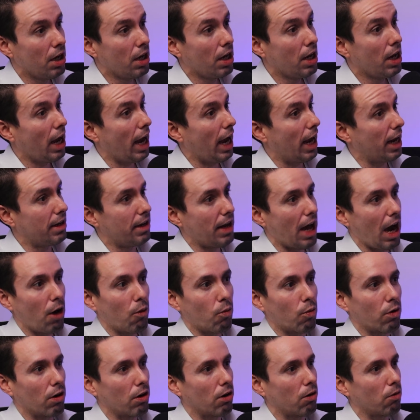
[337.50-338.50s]
And now
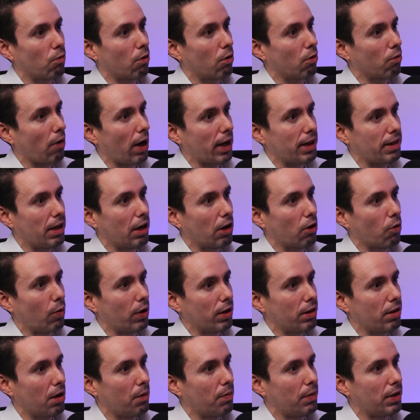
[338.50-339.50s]
we're right there
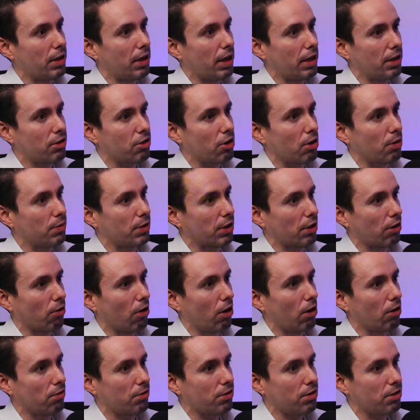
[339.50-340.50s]
with them in terms of
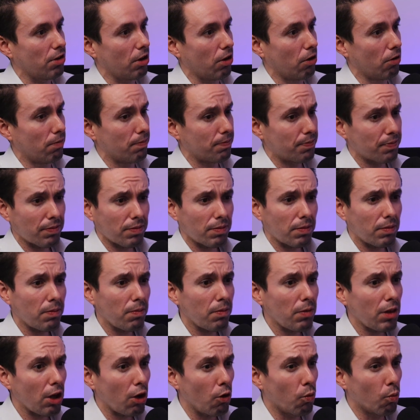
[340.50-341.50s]
growth. So
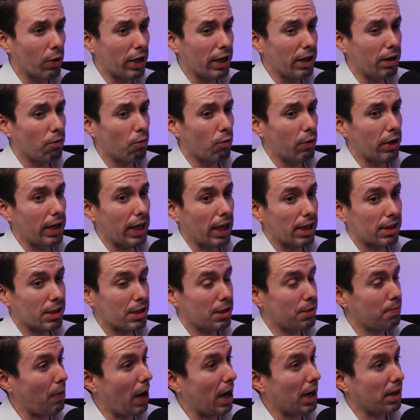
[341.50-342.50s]
we
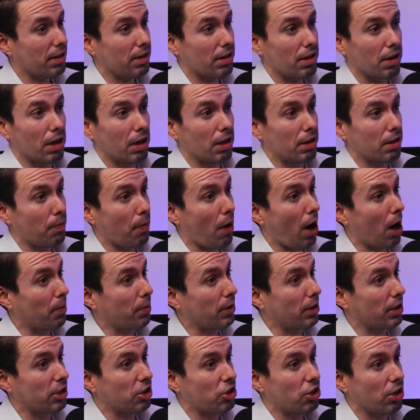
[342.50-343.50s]
expect the
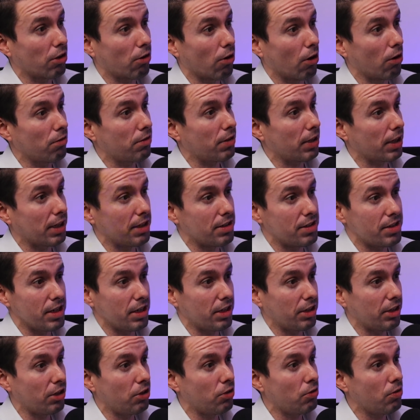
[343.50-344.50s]
population growth to
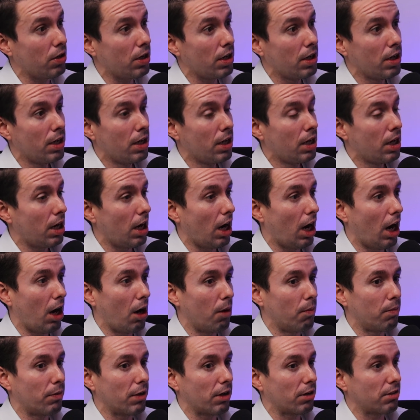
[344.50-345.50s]
continue.
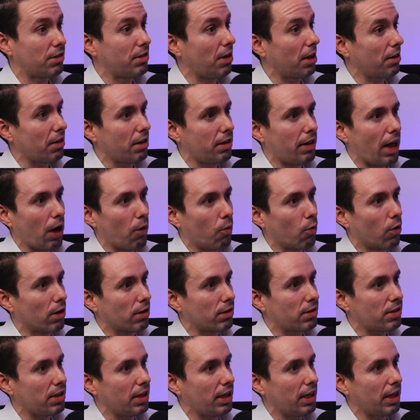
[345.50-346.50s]
There's nothing that we're
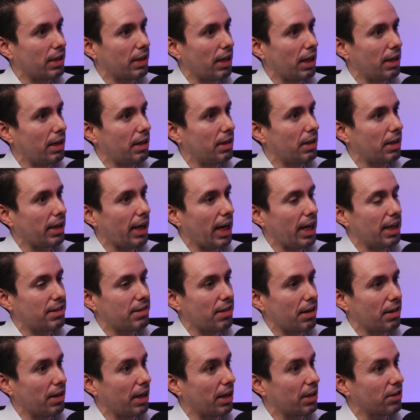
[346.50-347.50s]
seeing that indicates
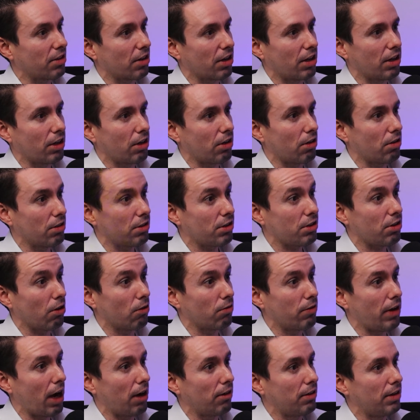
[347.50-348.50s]
that things are going to slow
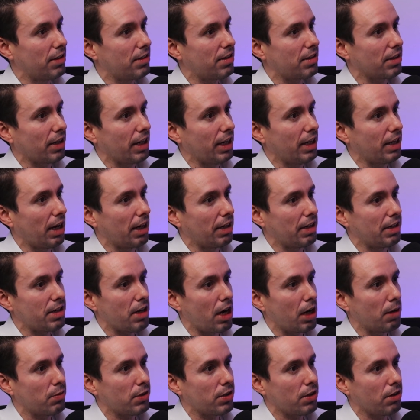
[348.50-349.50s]
down in Seguin
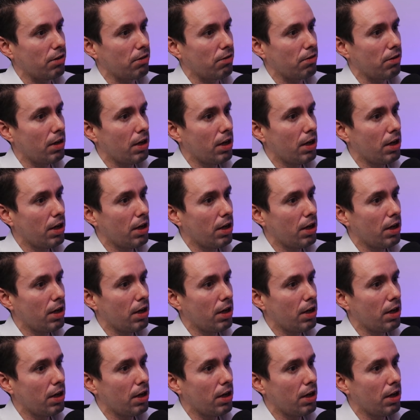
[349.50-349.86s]
anytime soon.